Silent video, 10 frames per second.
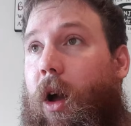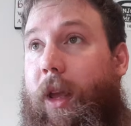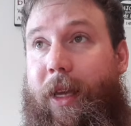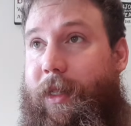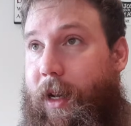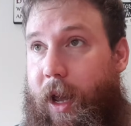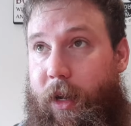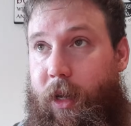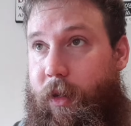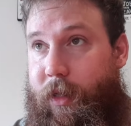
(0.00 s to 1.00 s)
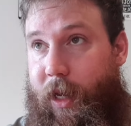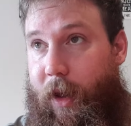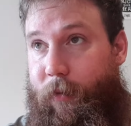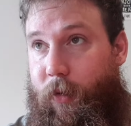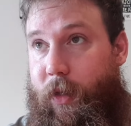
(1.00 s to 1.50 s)
Yesterday I did,
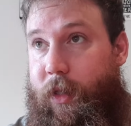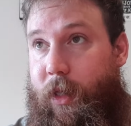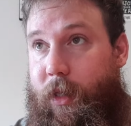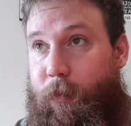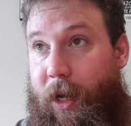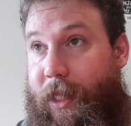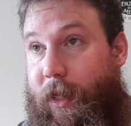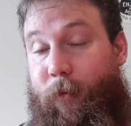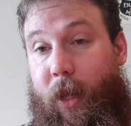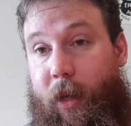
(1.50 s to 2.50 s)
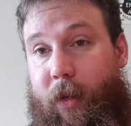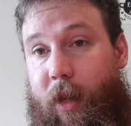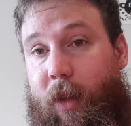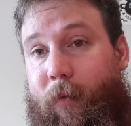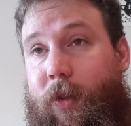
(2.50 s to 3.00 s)
say, for instance, my stiff-legged
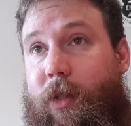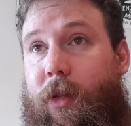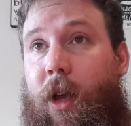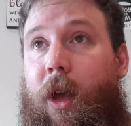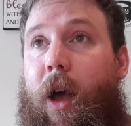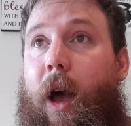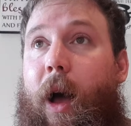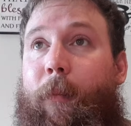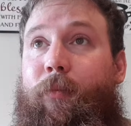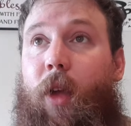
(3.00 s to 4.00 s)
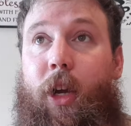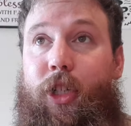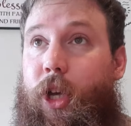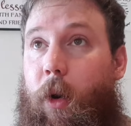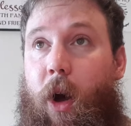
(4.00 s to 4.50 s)
deadlifts. I
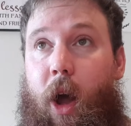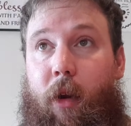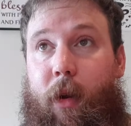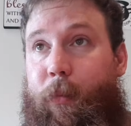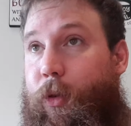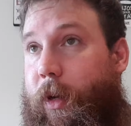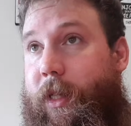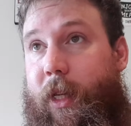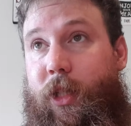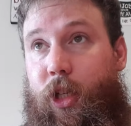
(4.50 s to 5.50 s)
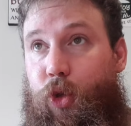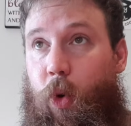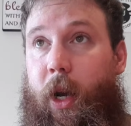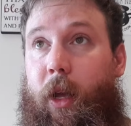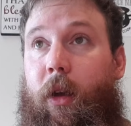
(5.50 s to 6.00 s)
just go higher up, 3 sets of
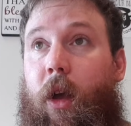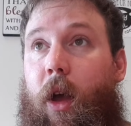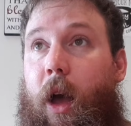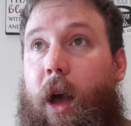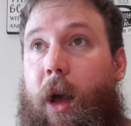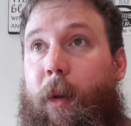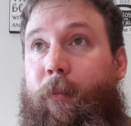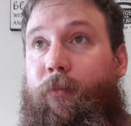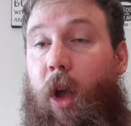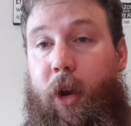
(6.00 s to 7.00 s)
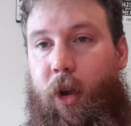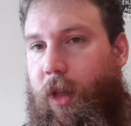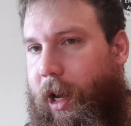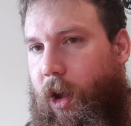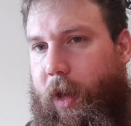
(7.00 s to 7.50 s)
20. I don't
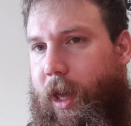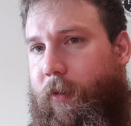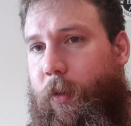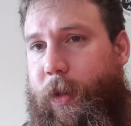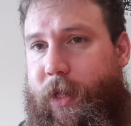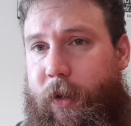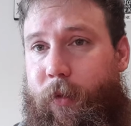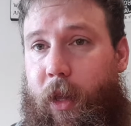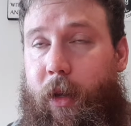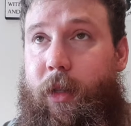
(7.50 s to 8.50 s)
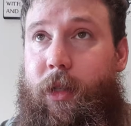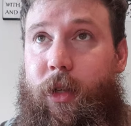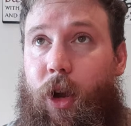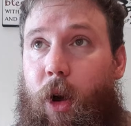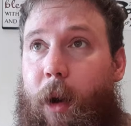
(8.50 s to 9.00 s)
like going heavy with stiff-leggeds.
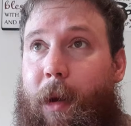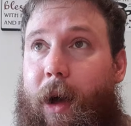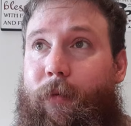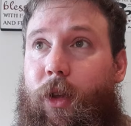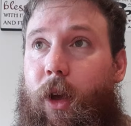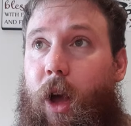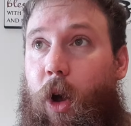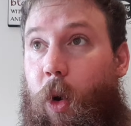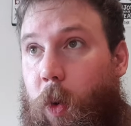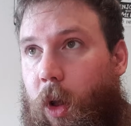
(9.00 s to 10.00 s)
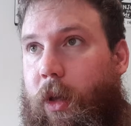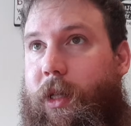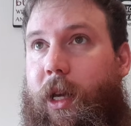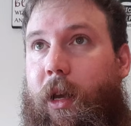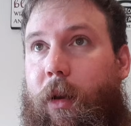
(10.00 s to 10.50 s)
I'm after a
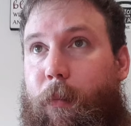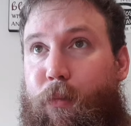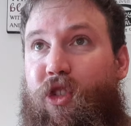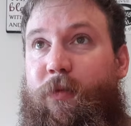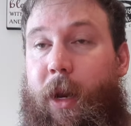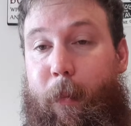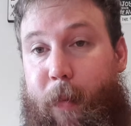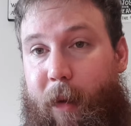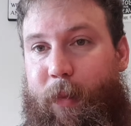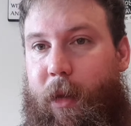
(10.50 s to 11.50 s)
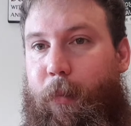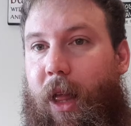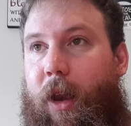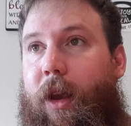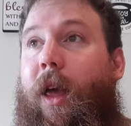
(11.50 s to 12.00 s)
quality movement and pumping
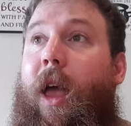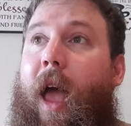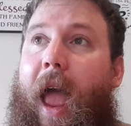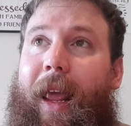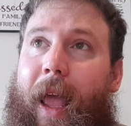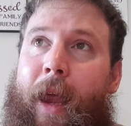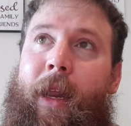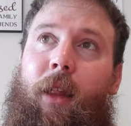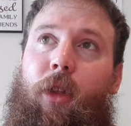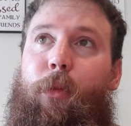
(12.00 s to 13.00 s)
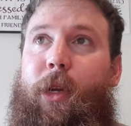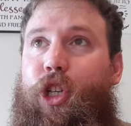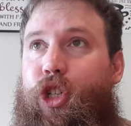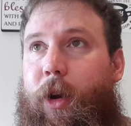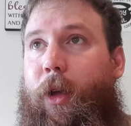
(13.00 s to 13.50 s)
blood in and gaining a little bit of
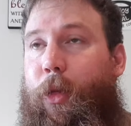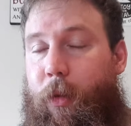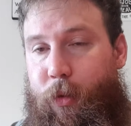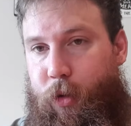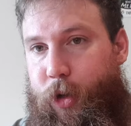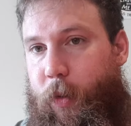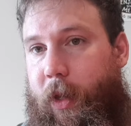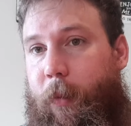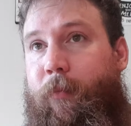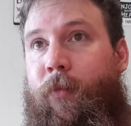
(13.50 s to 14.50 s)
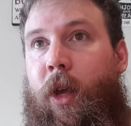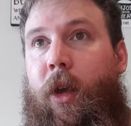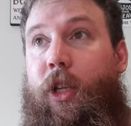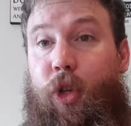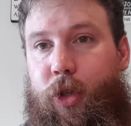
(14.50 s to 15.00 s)
strength through doing them.
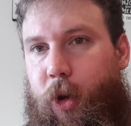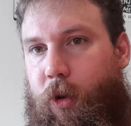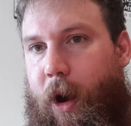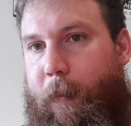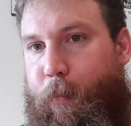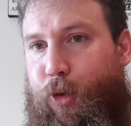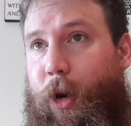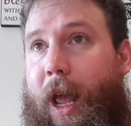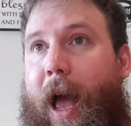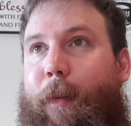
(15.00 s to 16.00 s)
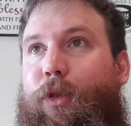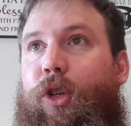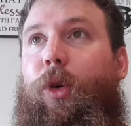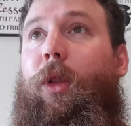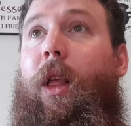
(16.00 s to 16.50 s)
It's also a great prehab
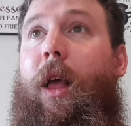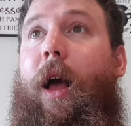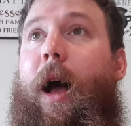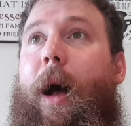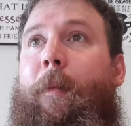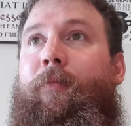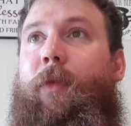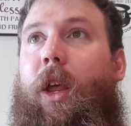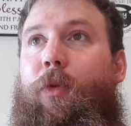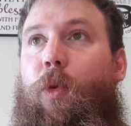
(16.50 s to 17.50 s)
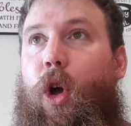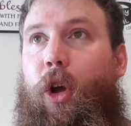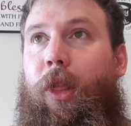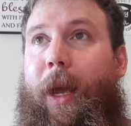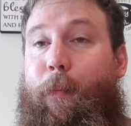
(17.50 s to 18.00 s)
tool, and
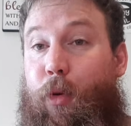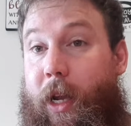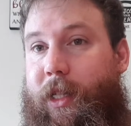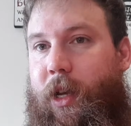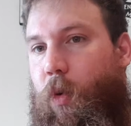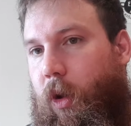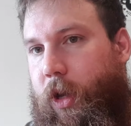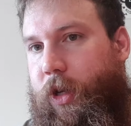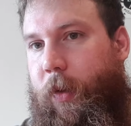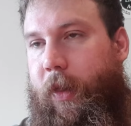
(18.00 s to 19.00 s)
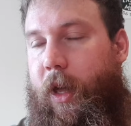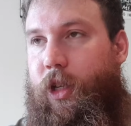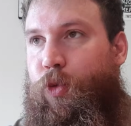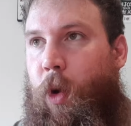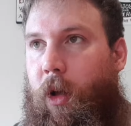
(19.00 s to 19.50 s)
work on like bracing while you're doing that
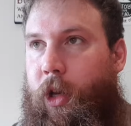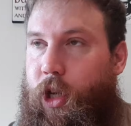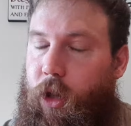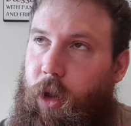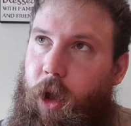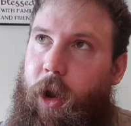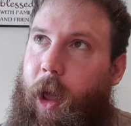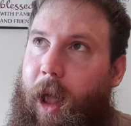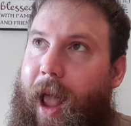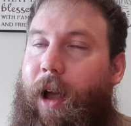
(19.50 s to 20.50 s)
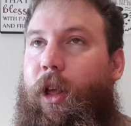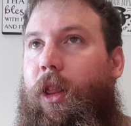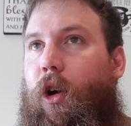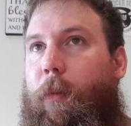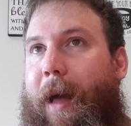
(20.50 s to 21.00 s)
as well. And you can learn how your
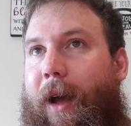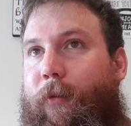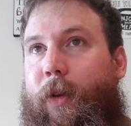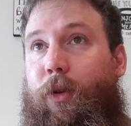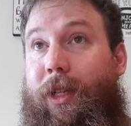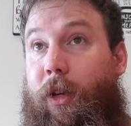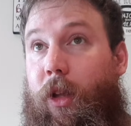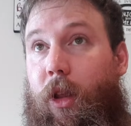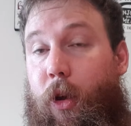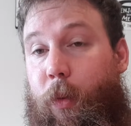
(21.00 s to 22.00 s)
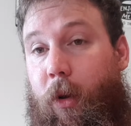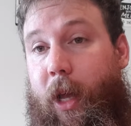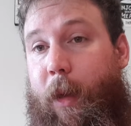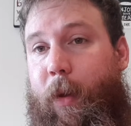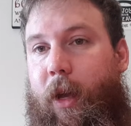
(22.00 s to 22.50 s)
lower back feels under load while
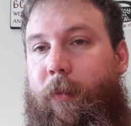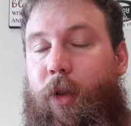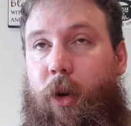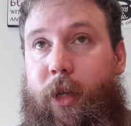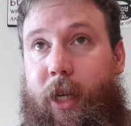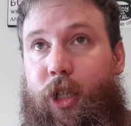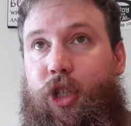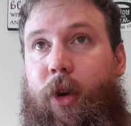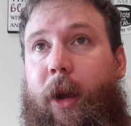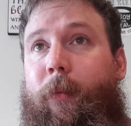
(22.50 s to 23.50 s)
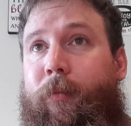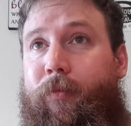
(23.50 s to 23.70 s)
keeping it, dead straight.